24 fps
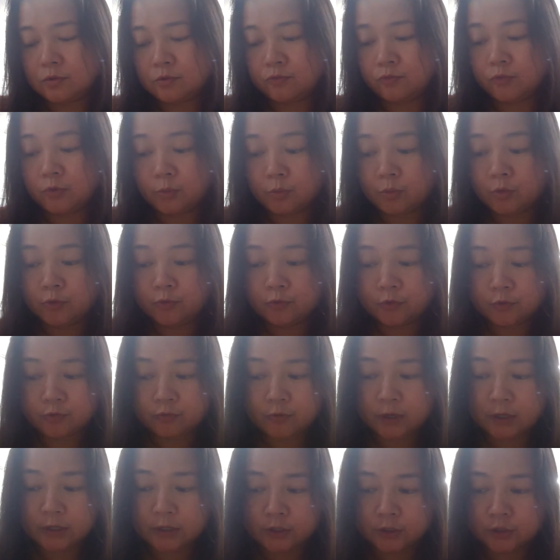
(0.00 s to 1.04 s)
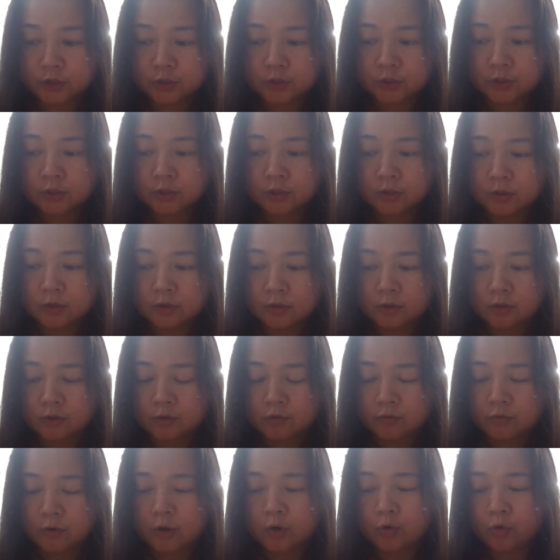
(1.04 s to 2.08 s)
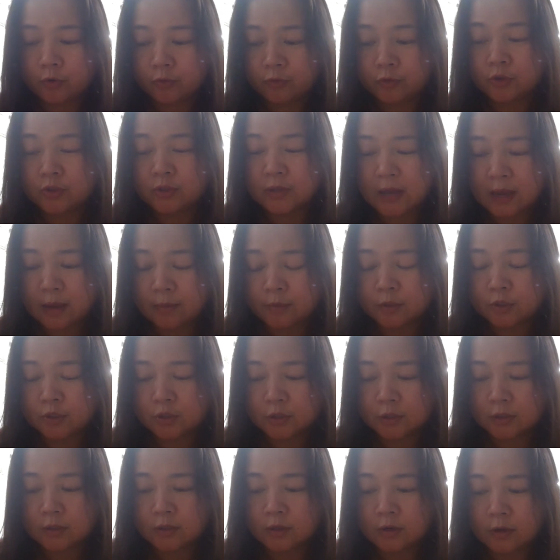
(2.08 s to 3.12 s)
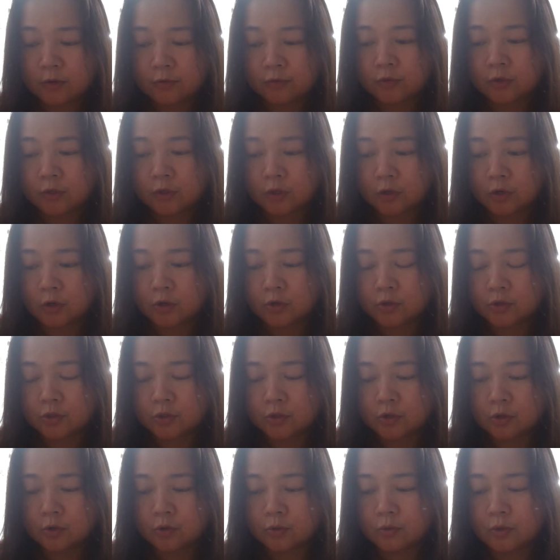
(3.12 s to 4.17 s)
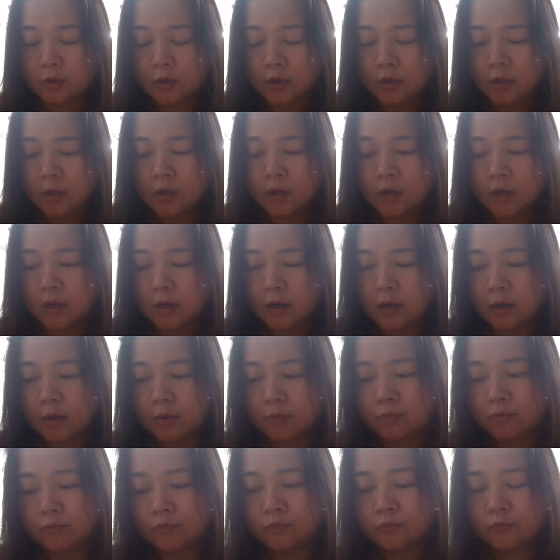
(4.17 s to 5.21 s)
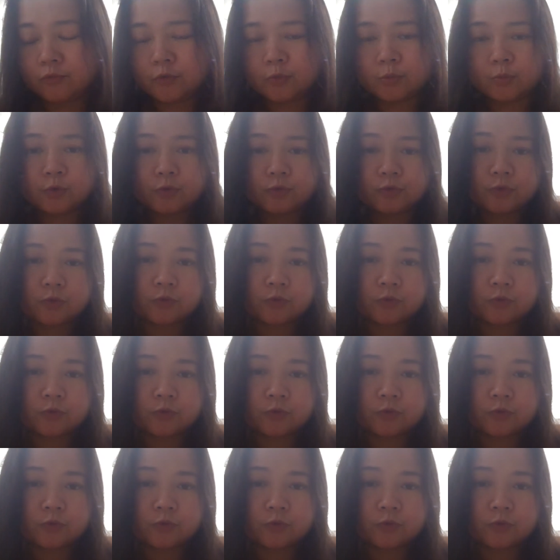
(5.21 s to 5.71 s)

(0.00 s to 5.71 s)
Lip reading: remove the rage, right? Or if you damage it enough, it can also remove